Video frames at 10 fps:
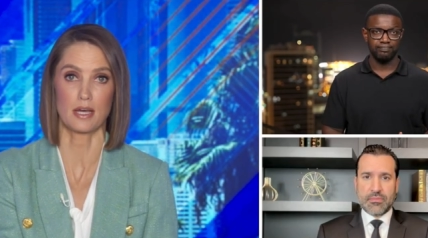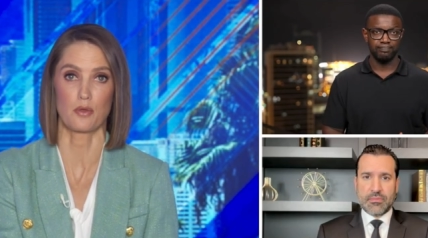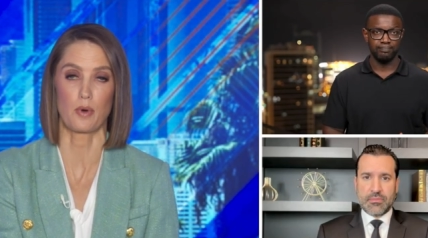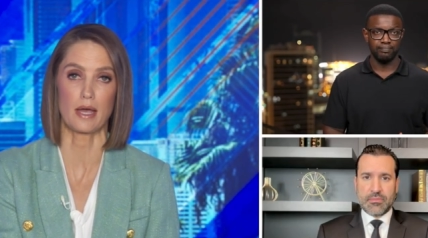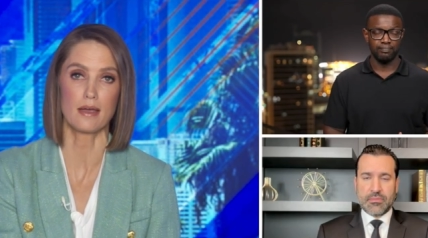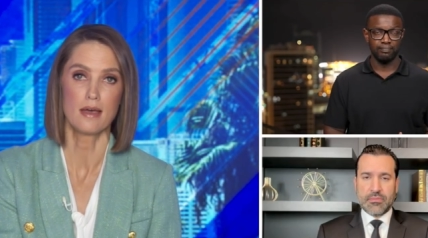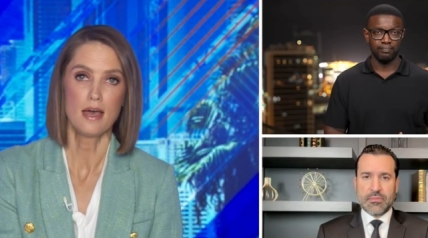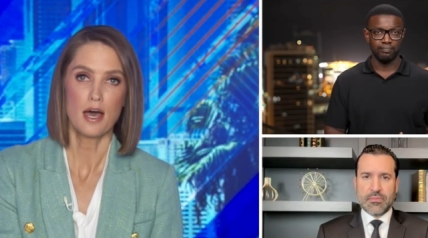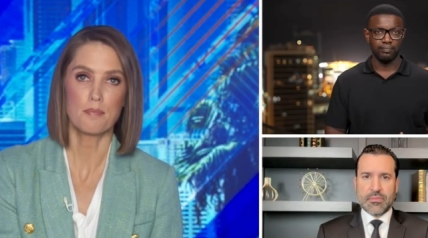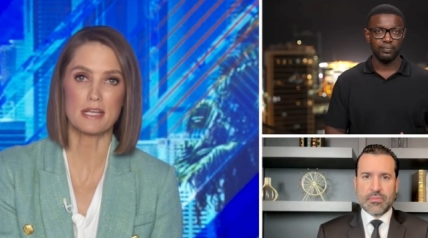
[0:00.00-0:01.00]
Speaker 1: by the way,
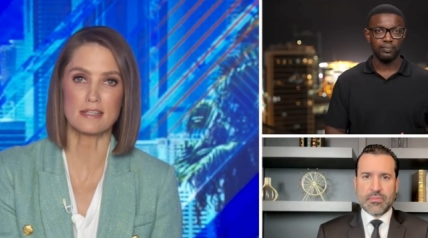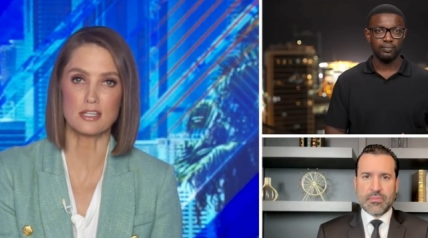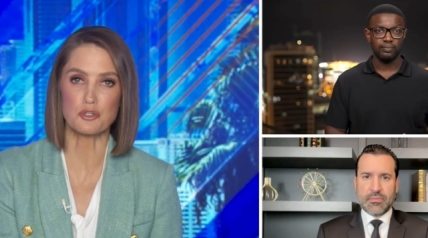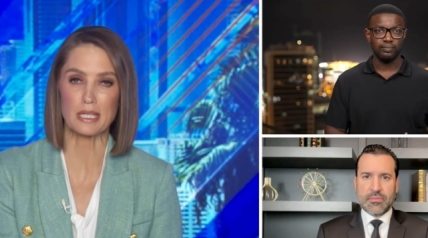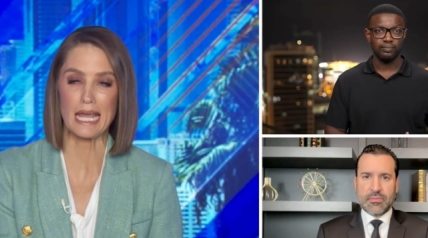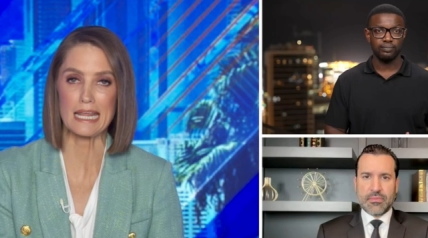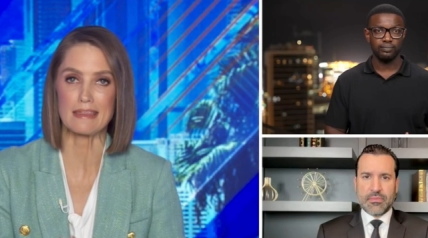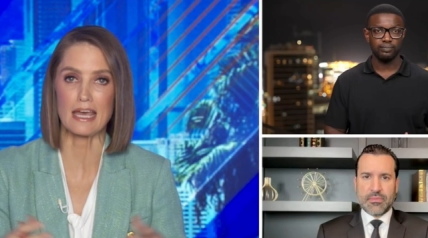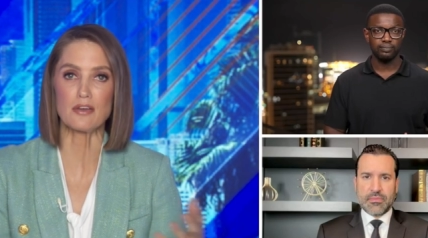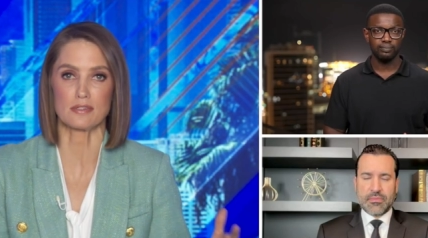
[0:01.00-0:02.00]
but essentially
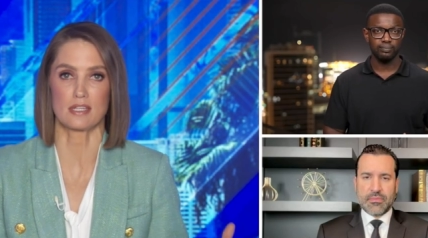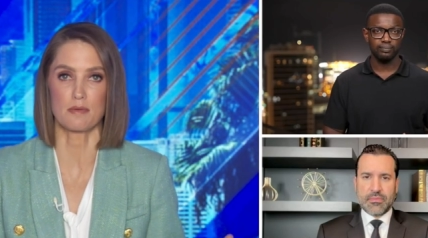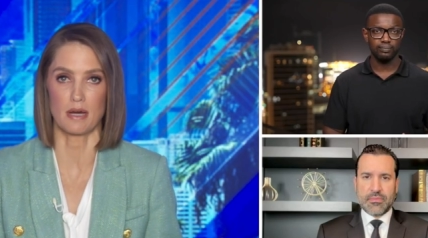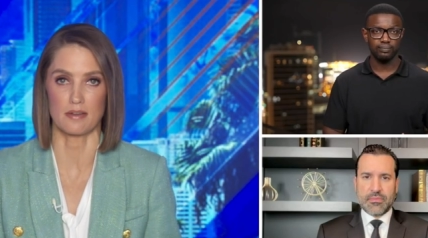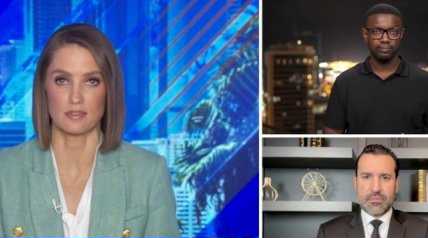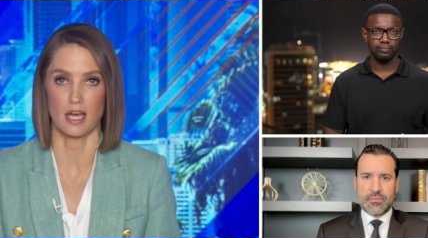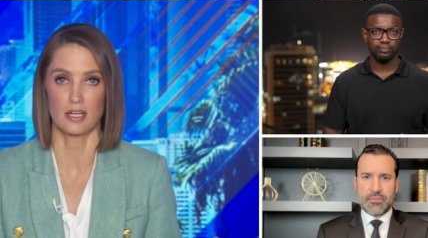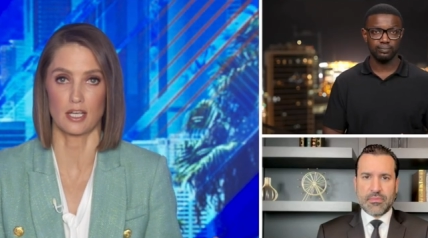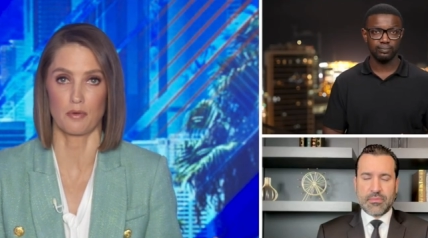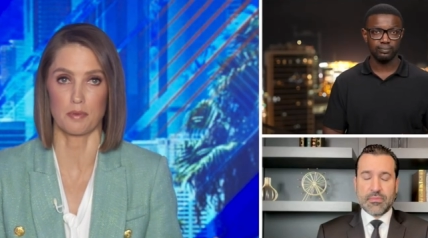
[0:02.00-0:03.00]
anything else that he might have
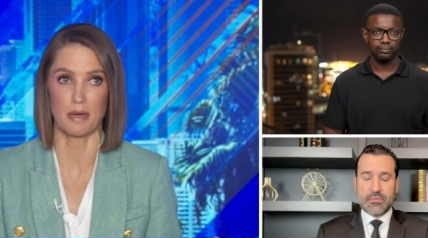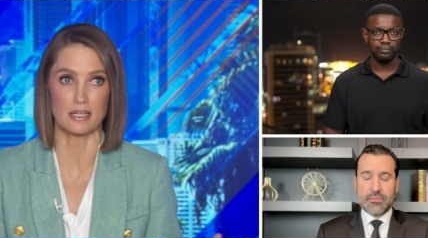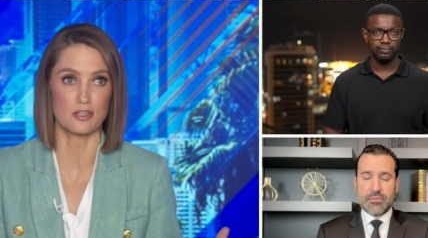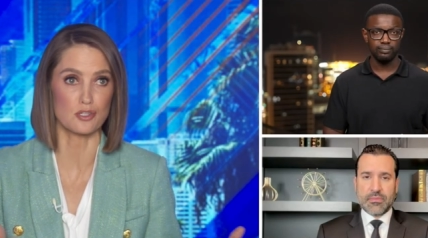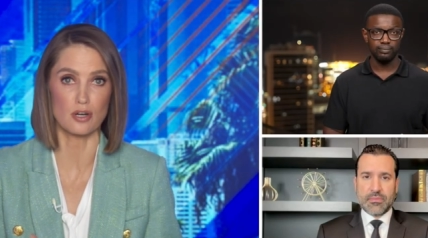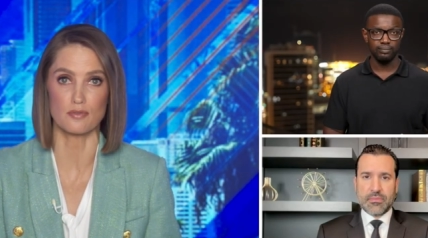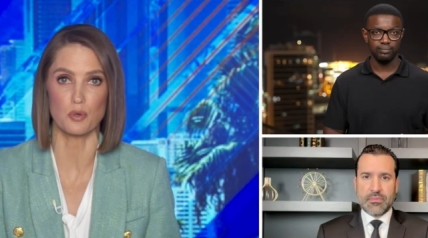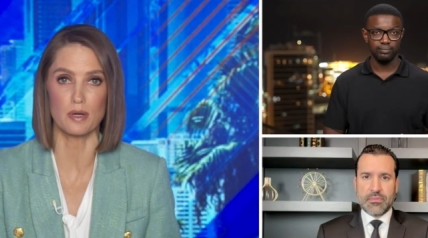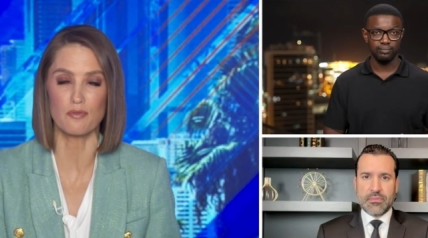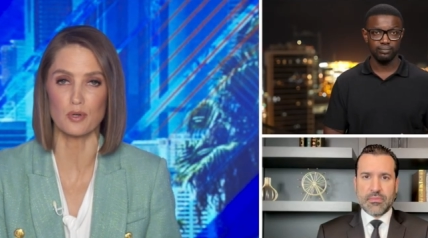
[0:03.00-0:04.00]
done going back to the start of
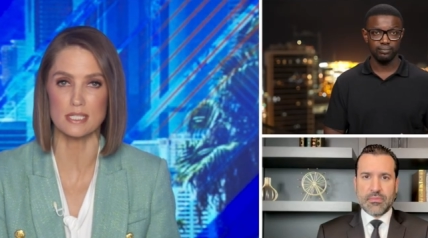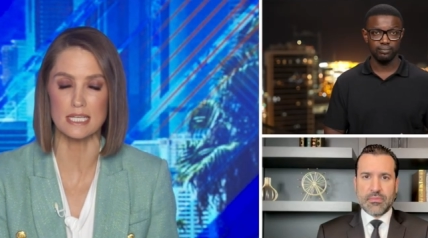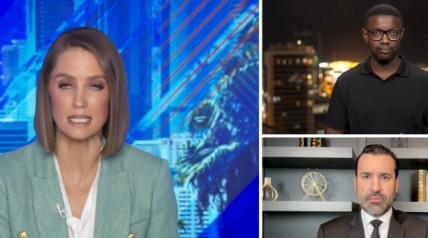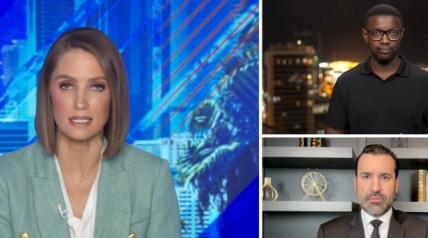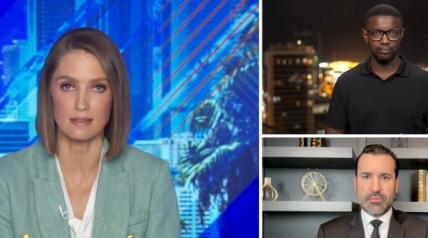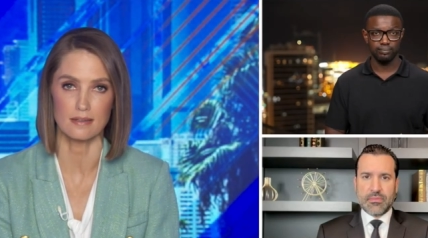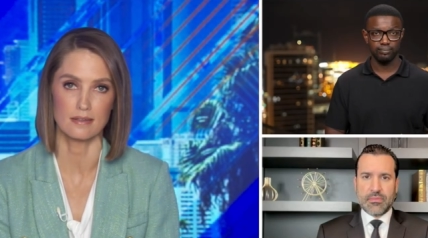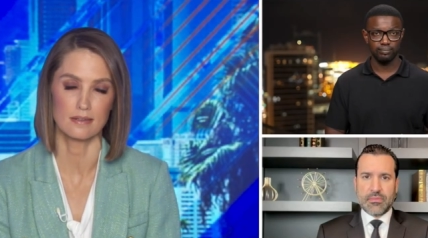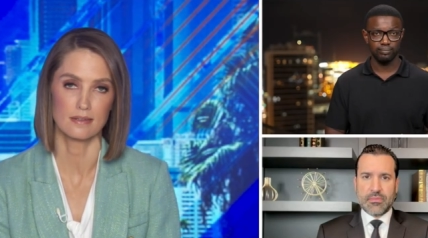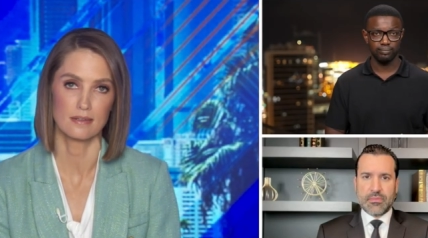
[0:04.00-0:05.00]
2014.
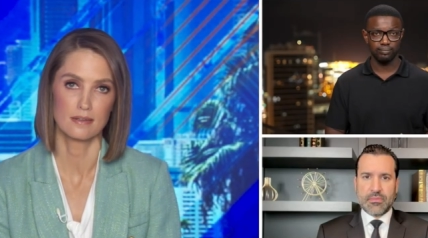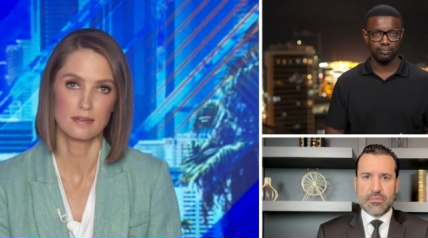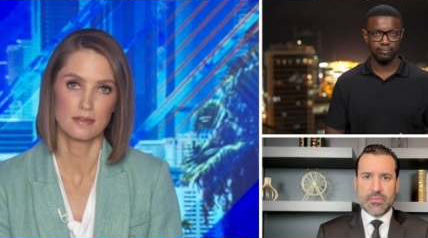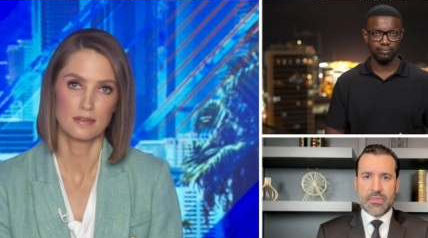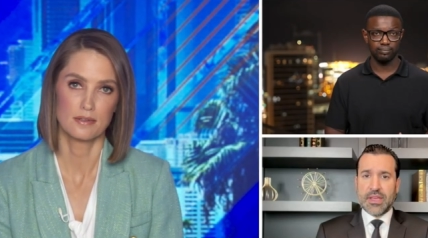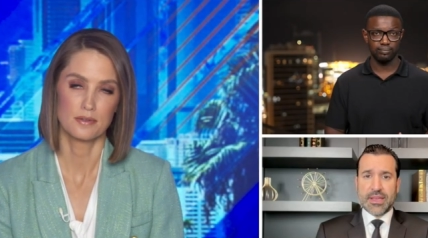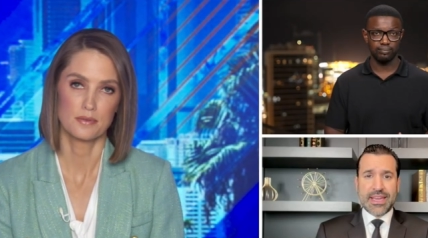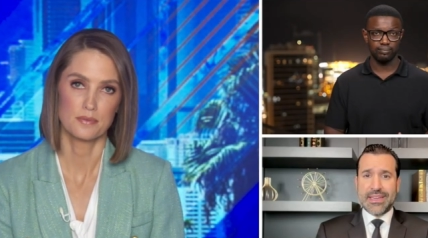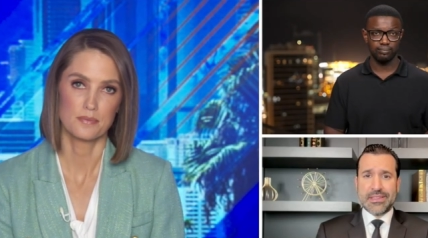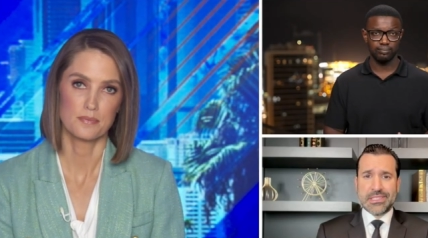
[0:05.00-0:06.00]

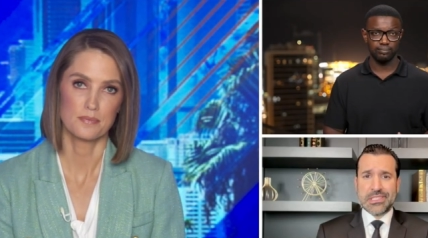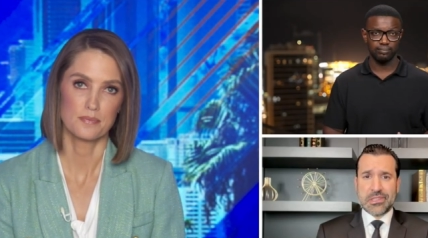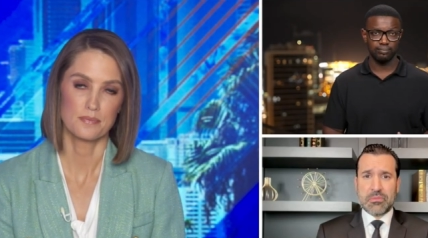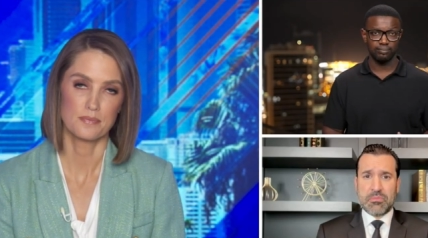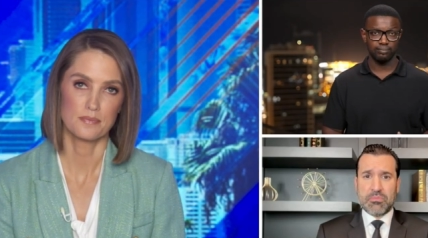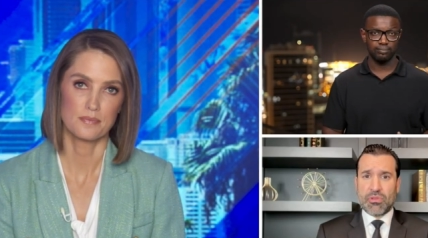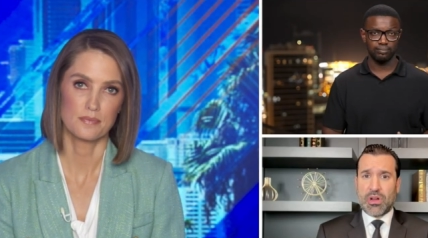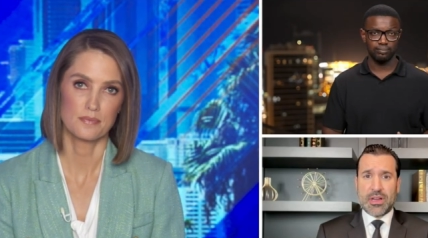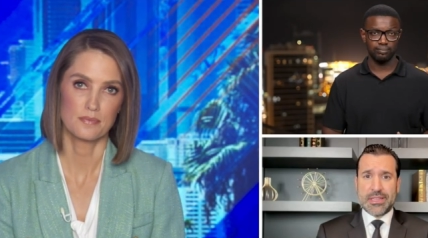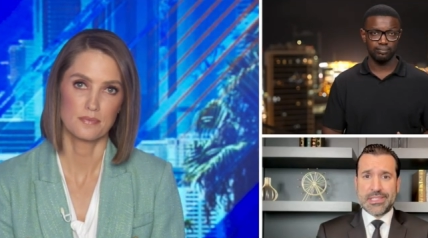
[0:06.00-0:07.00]
Speaker 2: Anna, this is the
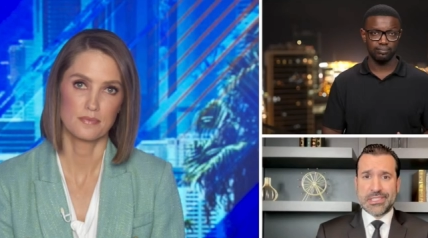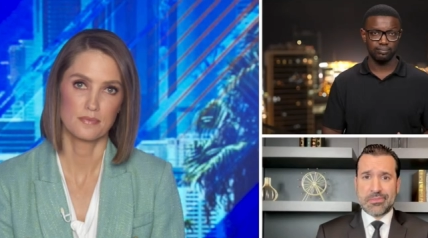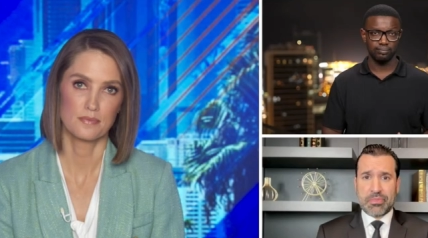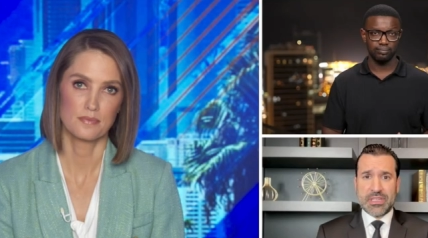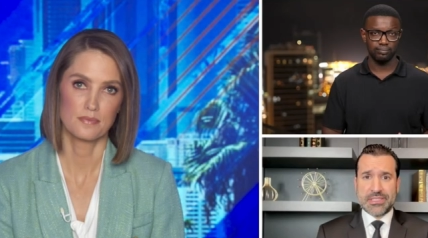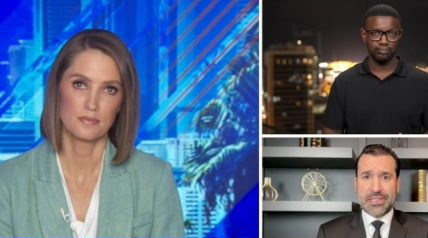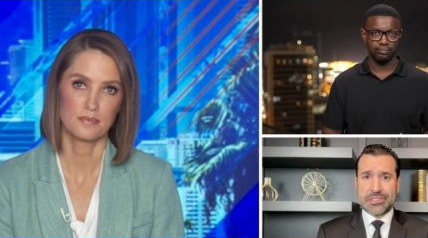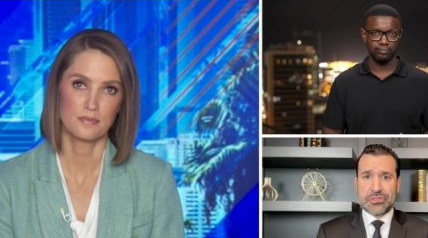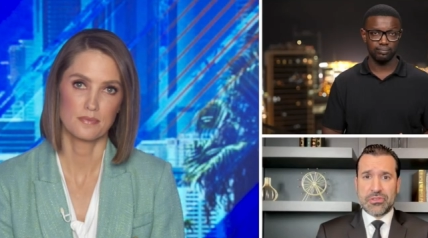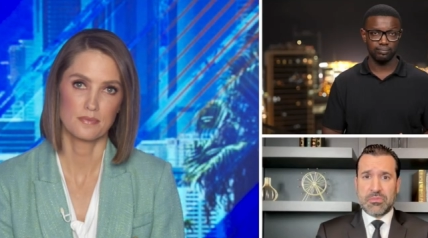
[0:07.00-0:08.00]
broadest
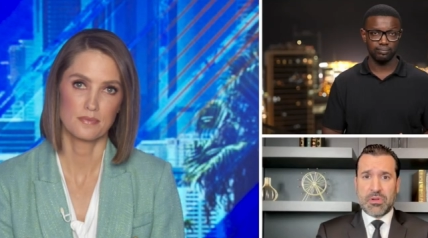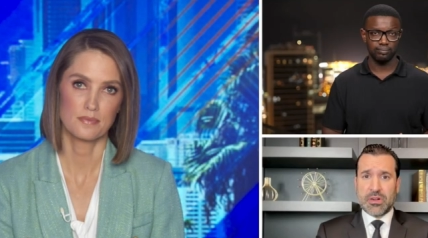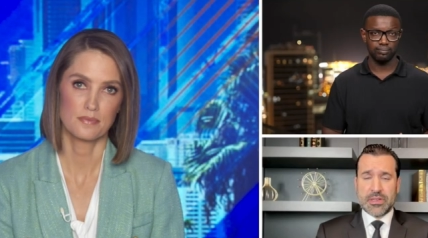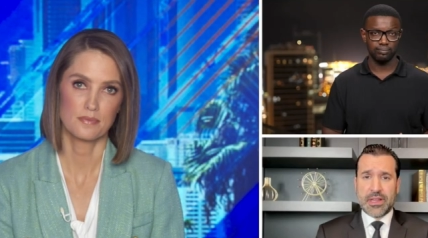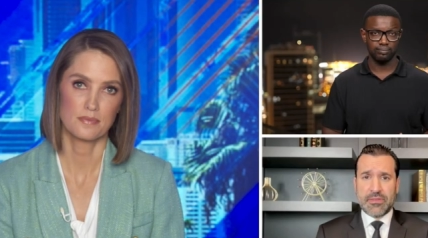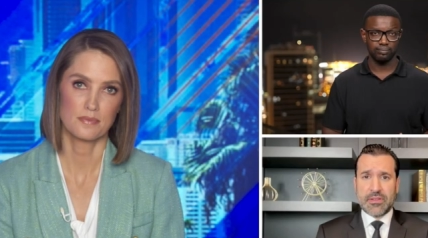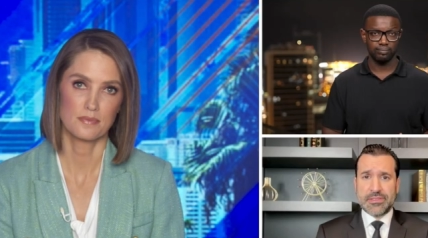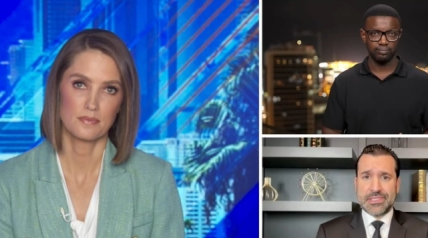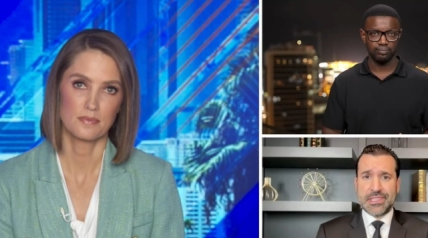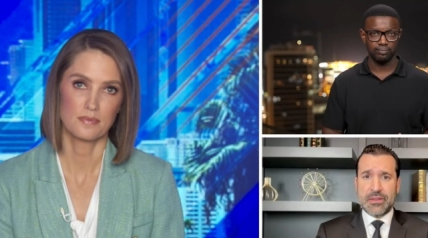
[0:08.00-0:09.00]
presidential pardon I've
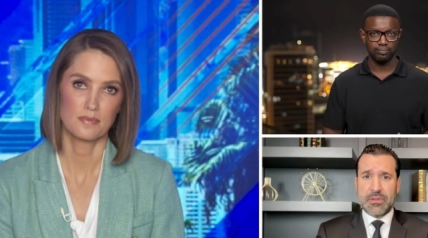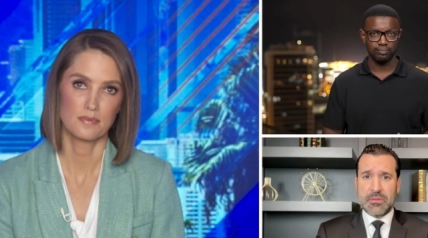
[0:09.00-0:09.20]
ever seen.